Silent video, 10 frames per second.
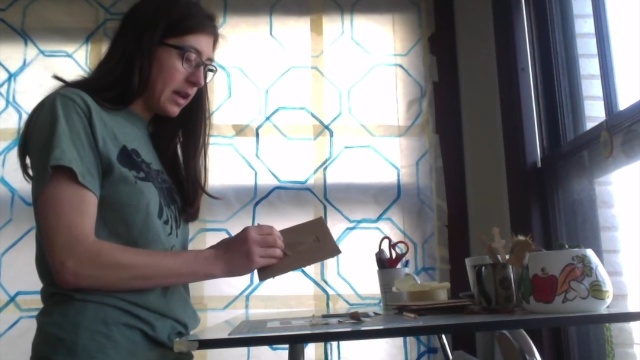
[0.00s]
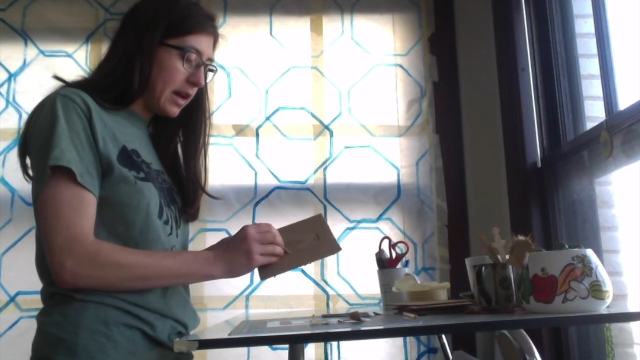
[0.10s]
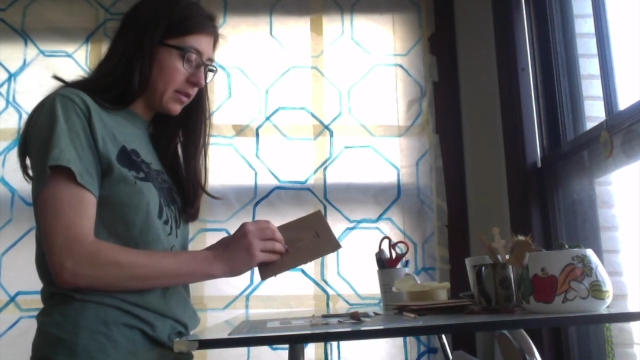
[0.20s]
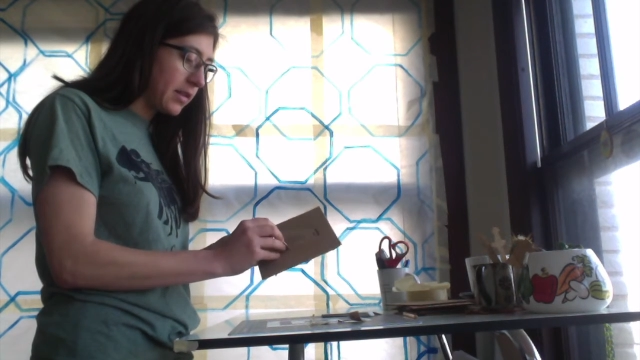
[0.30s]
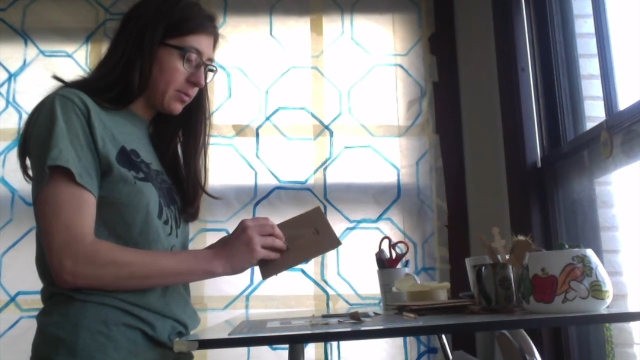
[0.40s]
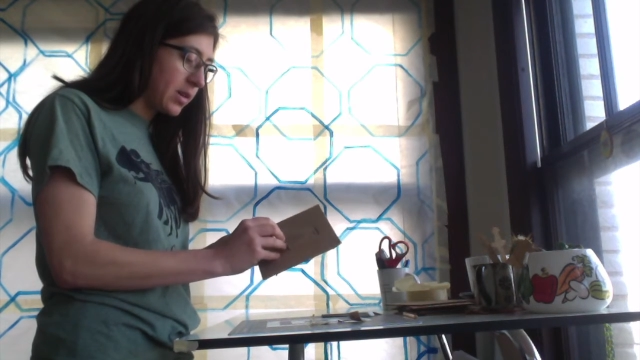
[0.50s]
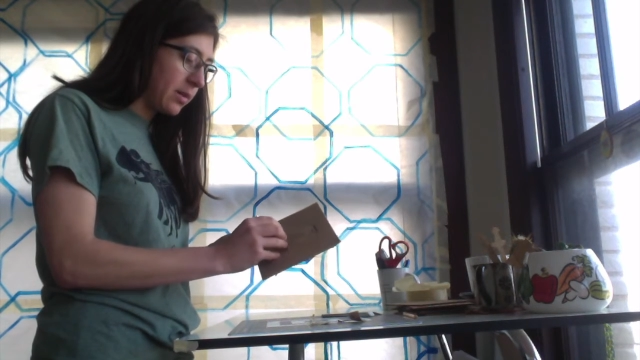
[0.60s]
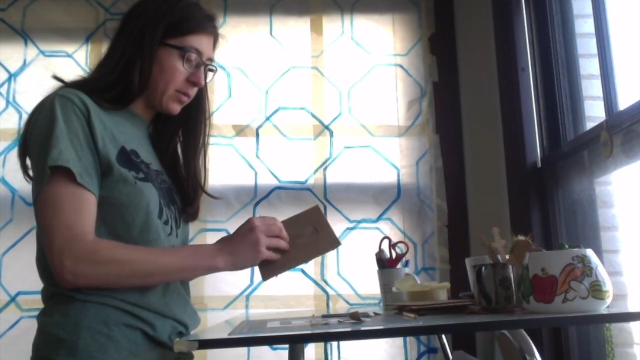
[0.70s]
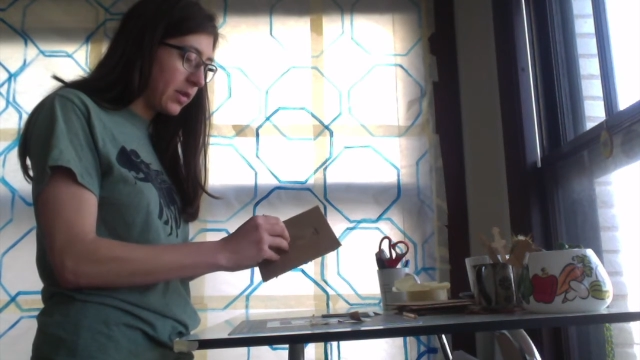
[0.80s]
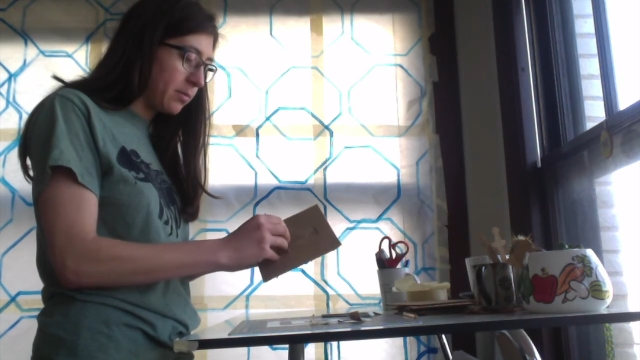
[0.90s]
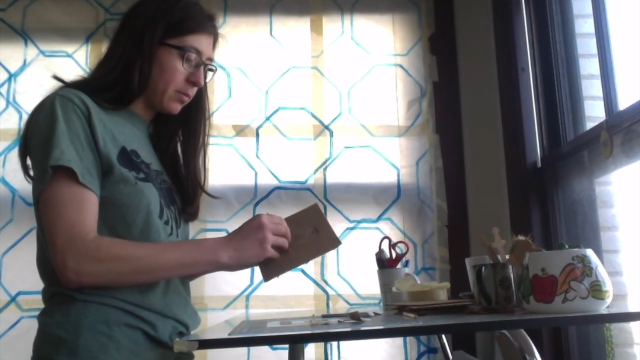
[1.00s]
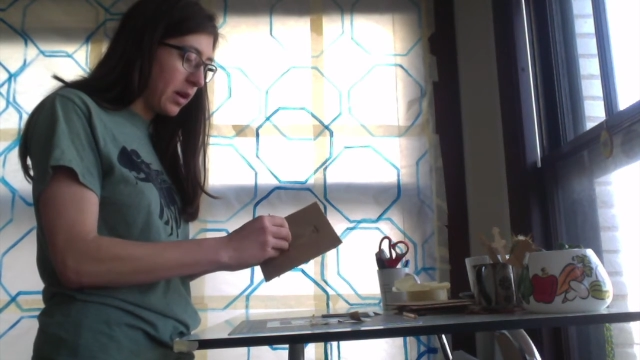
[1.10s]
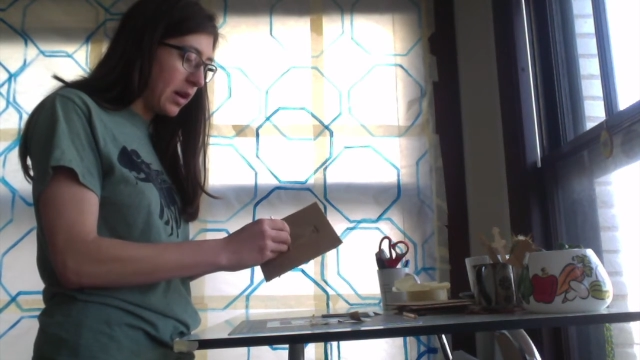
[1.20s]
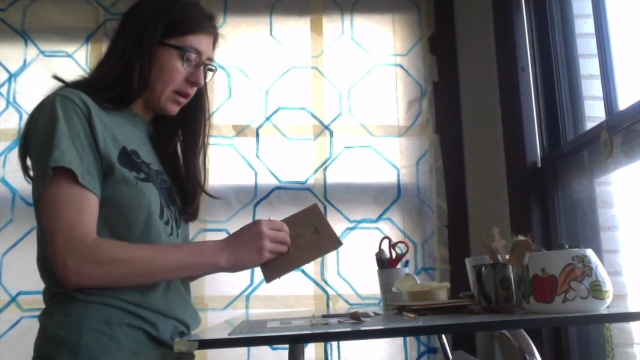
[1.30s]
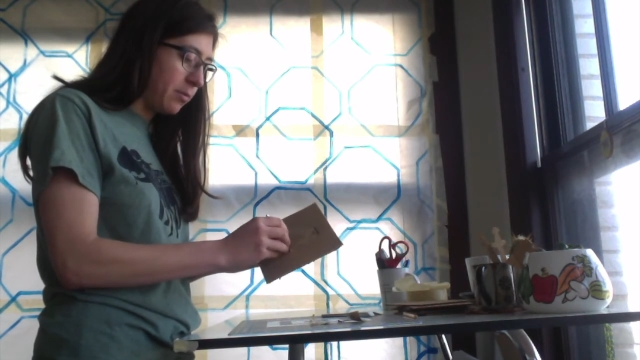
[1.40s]
I'll sometimes
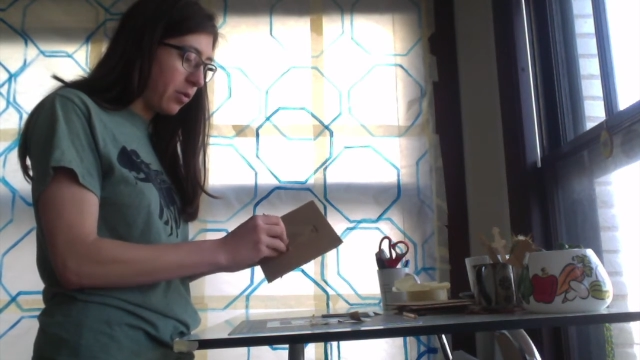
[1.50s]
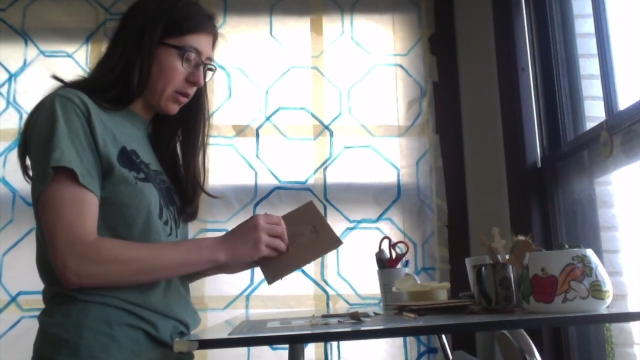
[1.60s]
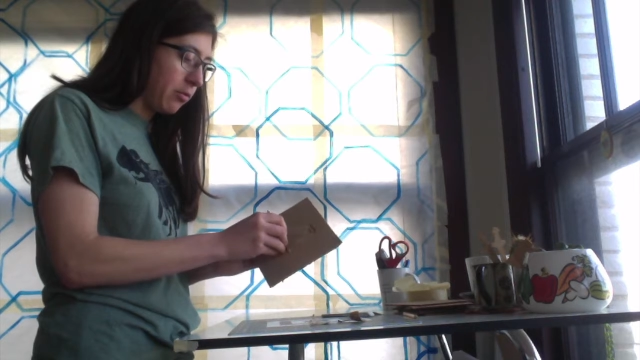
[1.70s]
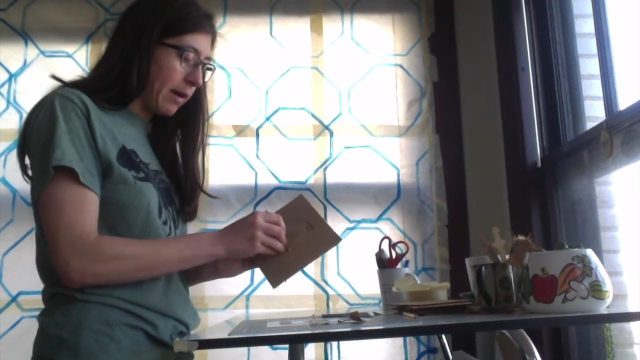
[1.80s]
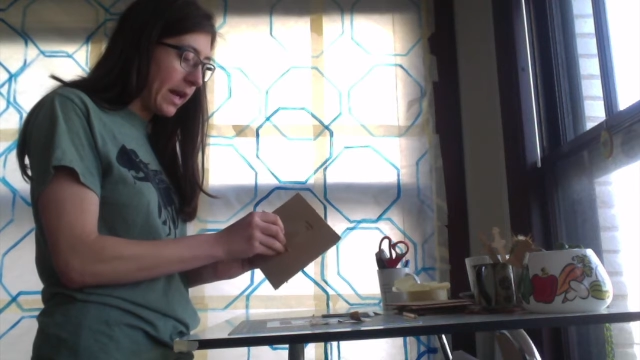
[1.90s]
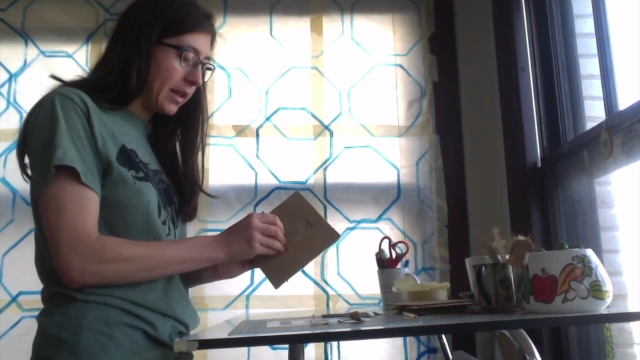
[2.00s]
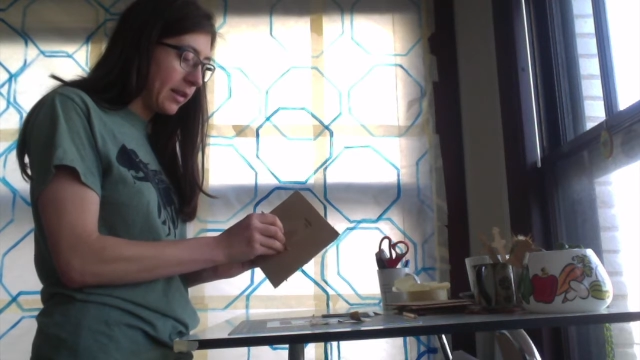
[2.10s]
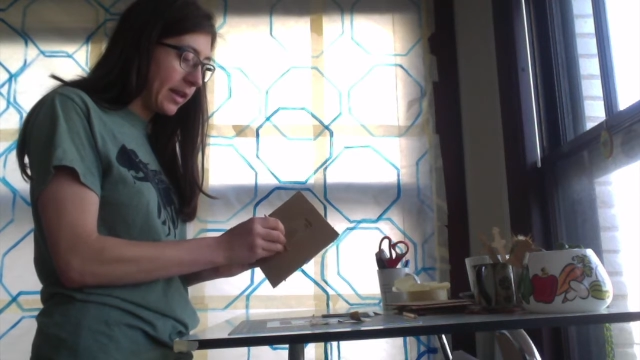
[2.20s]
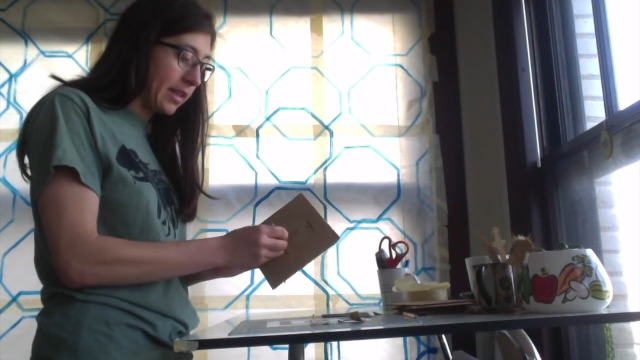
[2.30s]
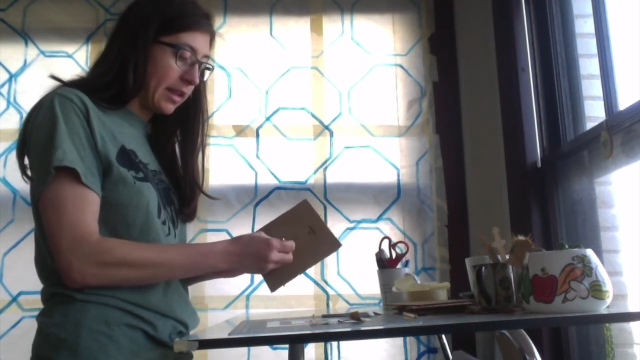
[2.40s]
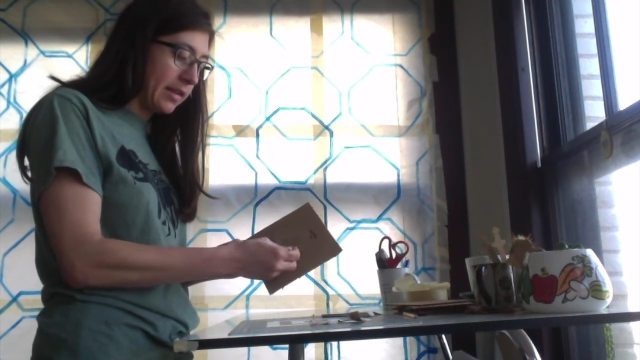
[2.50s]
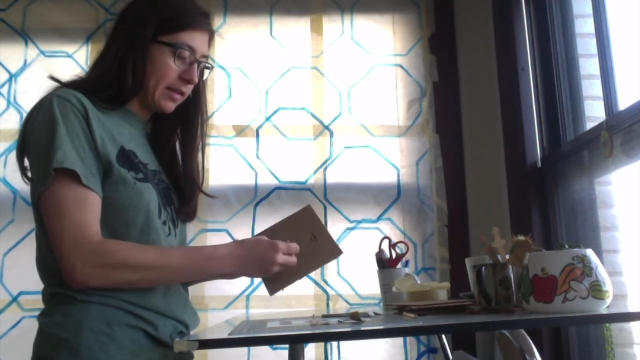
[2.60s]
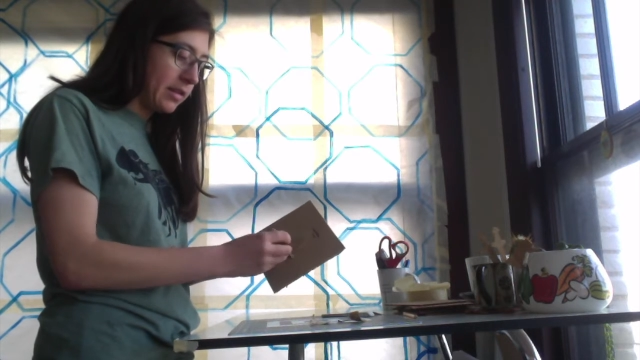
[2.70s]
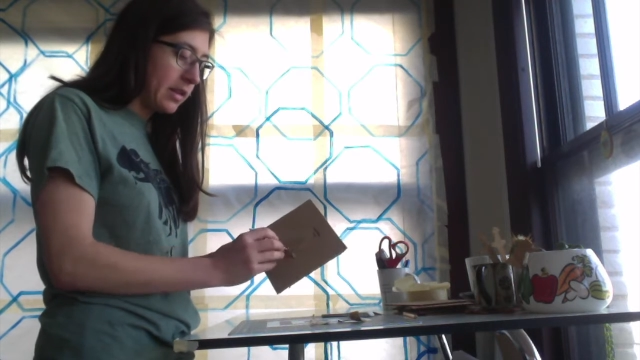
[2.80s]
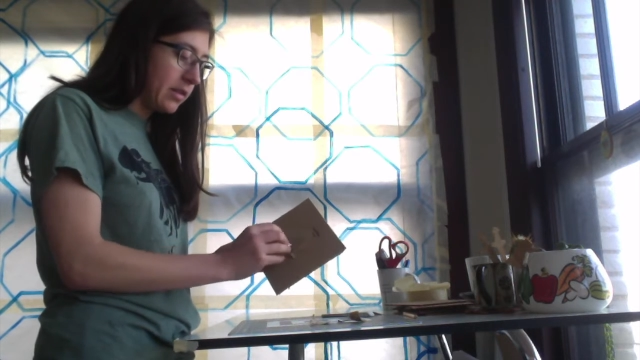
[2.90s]
pull away like this,